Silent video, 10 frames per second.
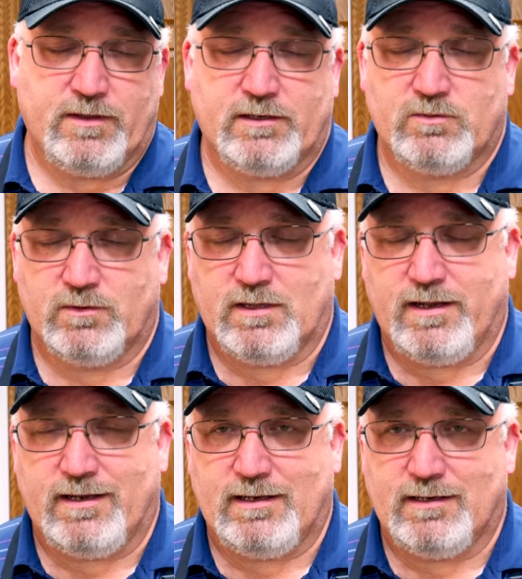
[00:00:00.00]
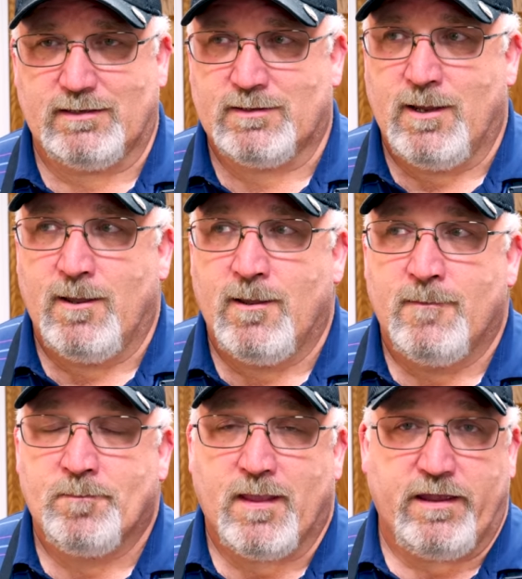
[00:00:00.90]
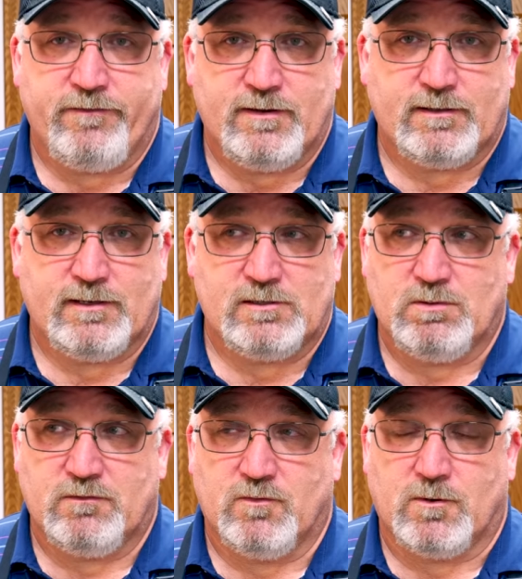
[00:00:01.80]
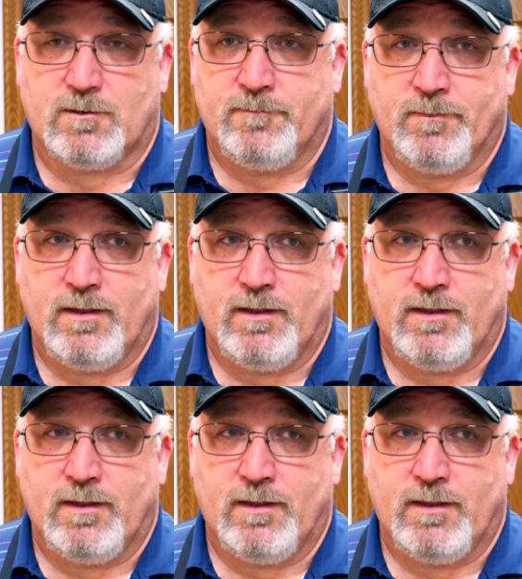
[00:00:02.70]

That's what the idea is. I've hit these before.